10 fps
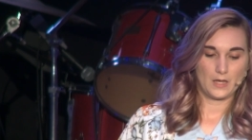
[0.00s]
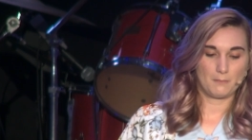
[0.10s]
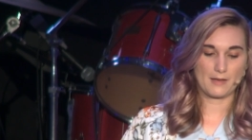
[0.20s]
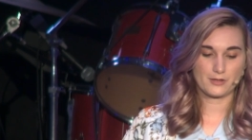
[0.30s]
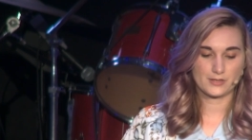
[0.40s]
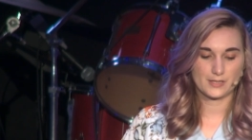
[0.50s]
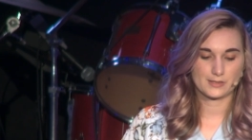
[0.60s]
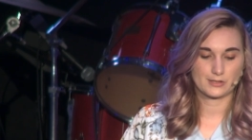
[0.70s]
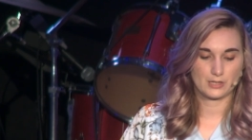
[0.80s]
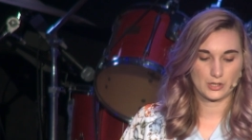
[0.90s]
Matthew
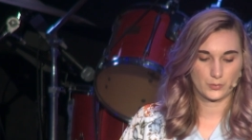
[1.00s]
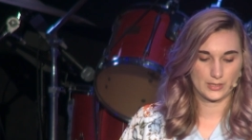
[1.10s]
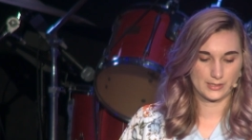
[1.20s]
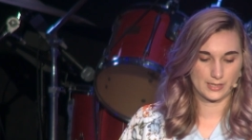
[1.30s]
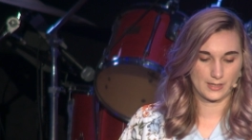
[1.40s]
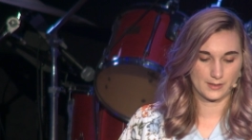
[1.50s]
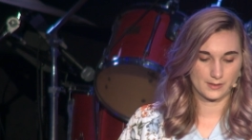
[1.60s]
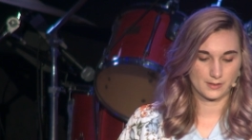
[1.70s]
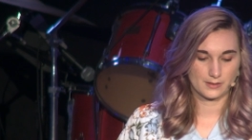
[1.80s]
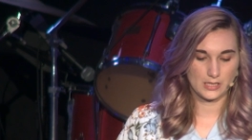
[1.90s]
6:33
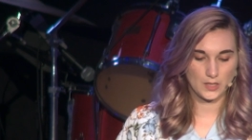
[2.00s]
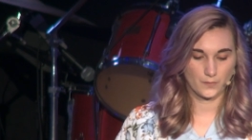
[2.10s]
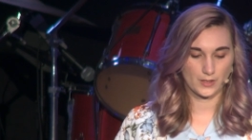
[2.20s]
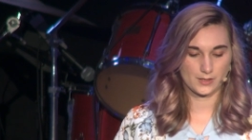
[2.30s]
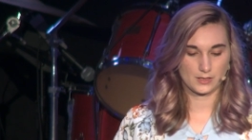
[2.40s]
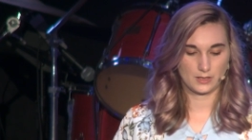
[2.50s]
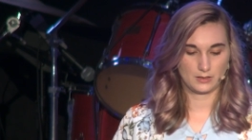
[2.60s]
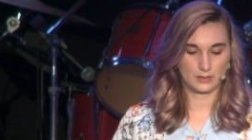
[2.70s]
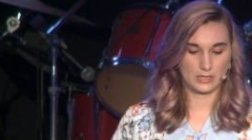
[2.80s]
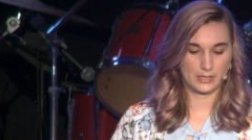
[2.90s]
says, "Seek first
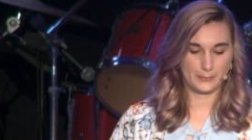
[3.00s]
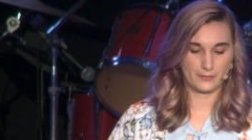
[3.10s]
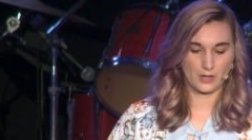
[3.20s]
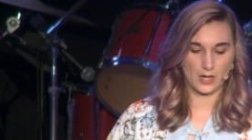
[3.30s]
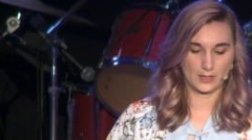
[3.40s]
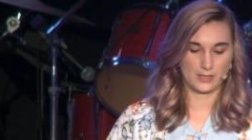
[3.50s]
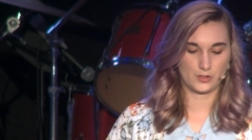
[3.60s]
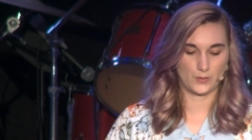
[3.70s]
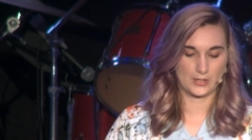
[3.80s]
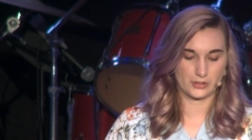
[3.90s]
the kingdom of God and
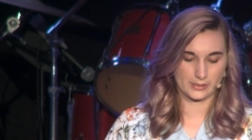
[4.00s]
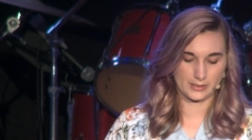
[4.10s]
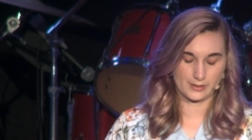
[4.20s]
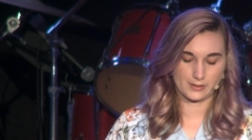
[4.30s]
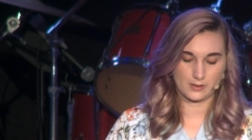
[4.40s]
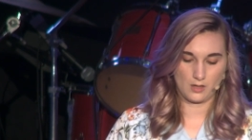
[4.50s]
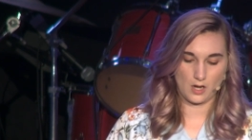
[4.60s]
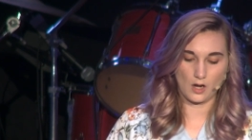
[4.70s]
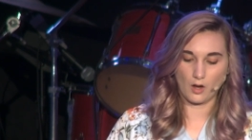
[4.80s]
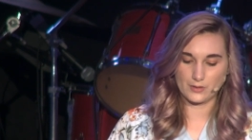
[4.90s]
his righteousness,
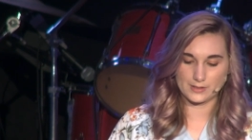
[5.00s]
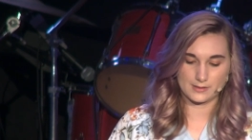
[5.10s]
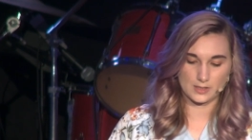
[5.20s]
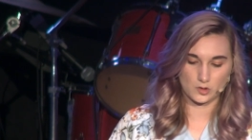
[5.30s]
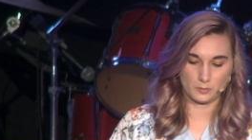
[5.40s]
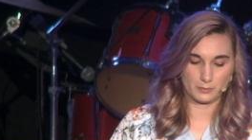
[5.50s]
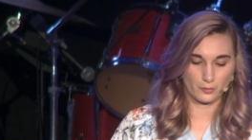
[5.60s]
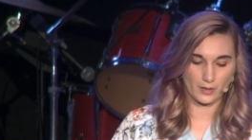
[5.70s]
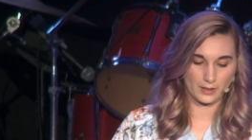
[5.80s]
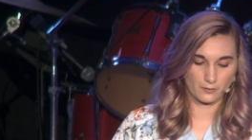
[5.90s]
and all these things will be
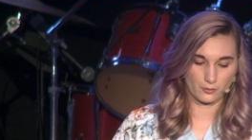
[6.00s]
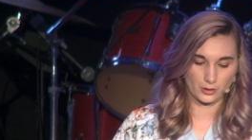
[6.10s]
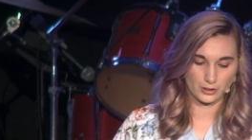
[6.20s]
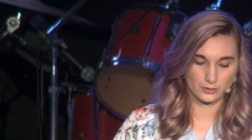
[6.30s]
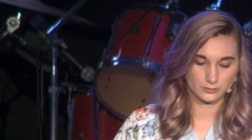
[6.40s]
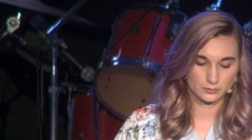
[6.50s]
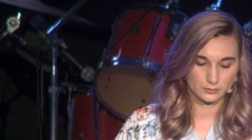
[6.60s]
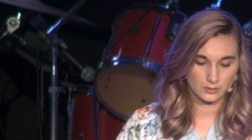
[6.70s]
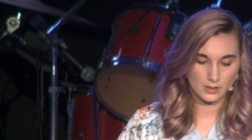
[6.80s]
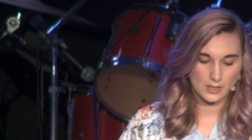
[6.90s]
provided for you."
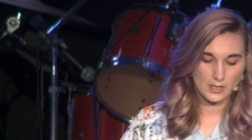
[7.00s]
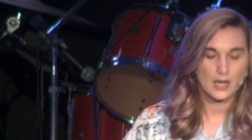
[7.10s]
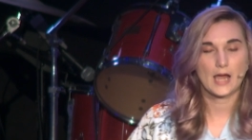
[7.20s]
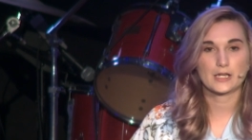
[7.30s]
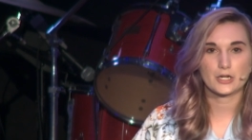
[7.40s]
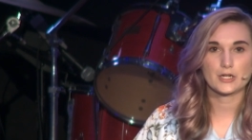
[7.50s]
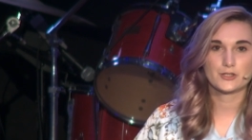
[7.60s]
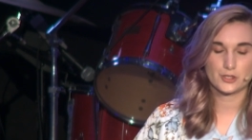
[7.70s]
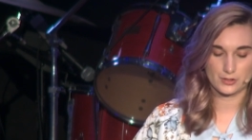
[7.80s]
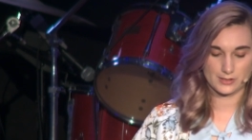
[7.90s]
I
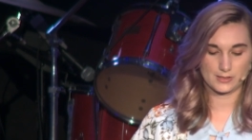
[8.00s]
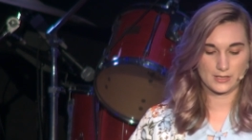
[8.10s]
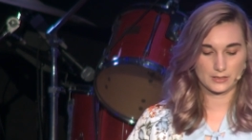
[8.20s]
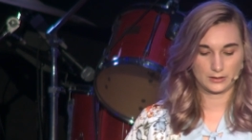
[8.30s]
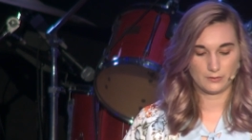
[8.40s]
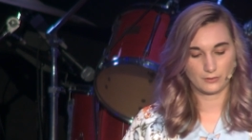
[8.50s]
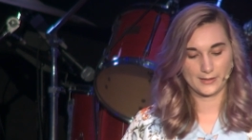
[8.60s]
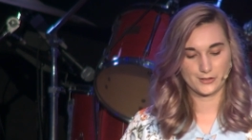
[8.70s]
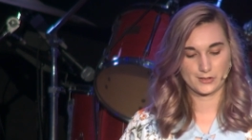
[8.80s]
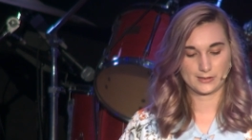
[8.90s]
encourage you to seek to live
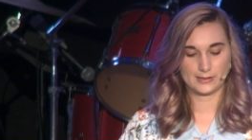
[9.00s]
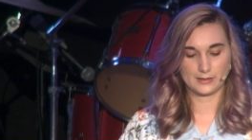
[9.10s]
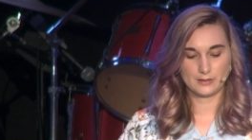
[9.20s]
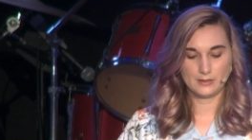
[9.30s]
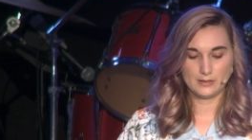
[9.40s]
righteously,